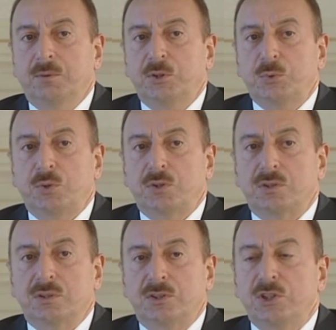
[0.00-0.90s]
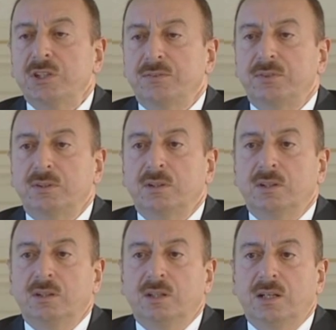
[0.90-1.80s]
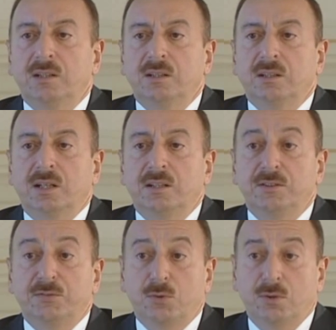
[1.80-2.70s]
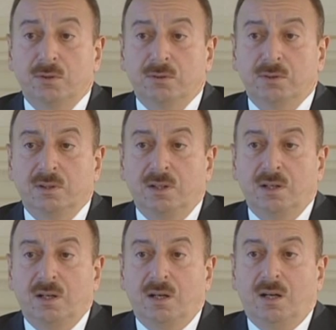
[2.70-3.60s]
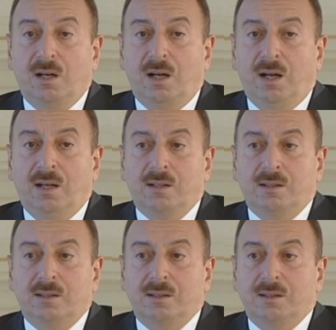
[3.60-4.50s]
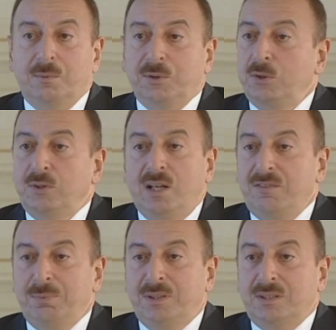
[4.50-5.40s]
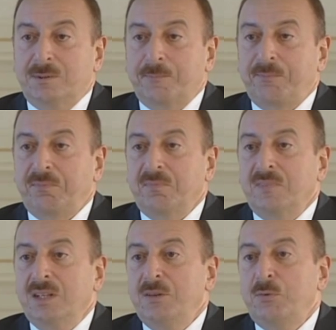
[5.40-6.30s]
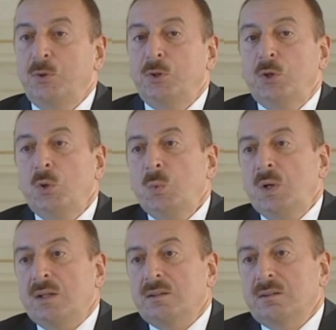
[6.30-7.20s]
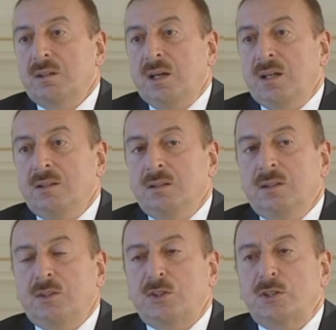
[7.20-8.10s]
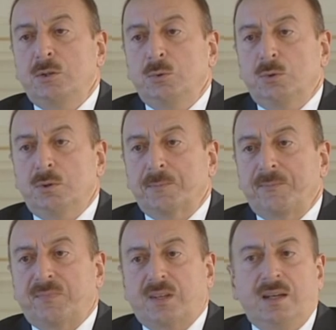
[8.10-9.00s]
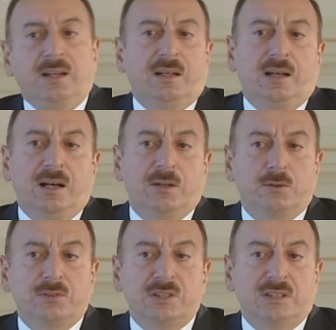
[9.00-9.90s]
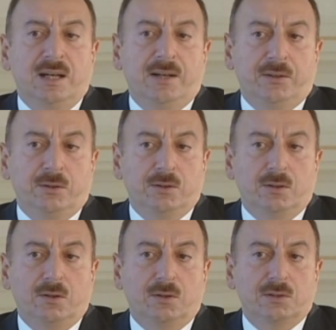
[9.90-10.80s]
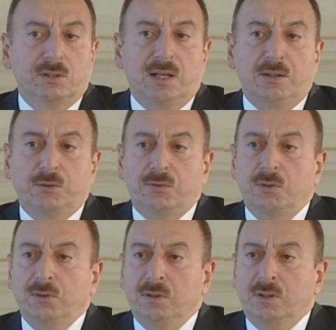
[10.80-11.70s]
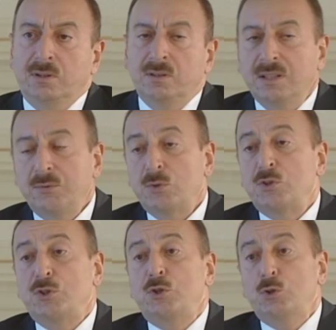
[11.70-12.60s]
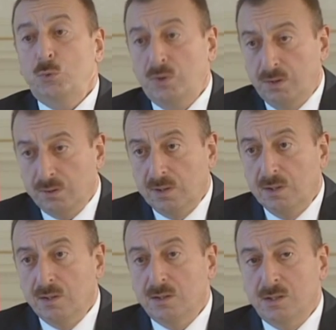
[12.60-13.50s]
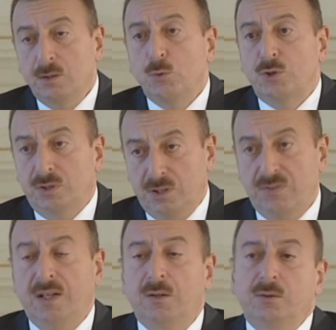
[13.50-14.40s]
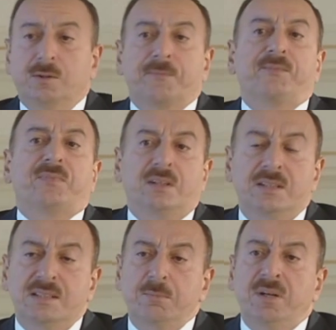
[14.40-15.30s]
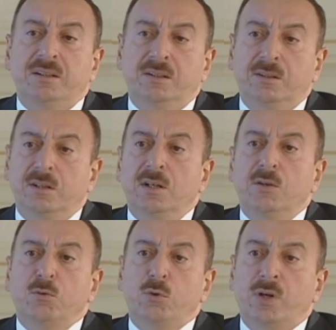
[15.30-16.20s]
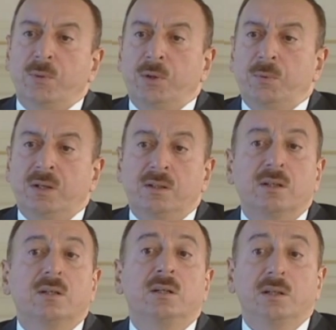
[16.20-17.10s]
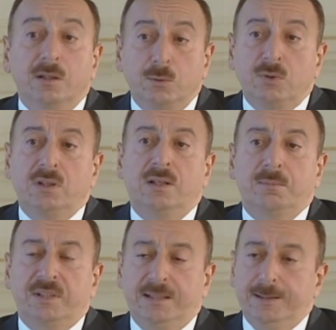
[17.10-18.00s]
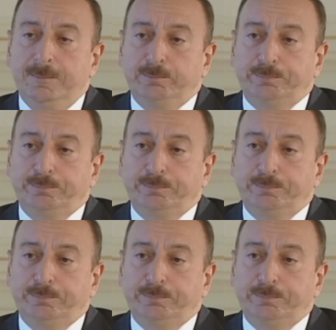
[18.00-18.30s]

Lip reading: which was achieved in 1994, and we don't have peace. Therefore, no one can exclude any kind of scenario on the line of contact. Therefore, the sooner solution is found, is the better for everyone, including Armenia.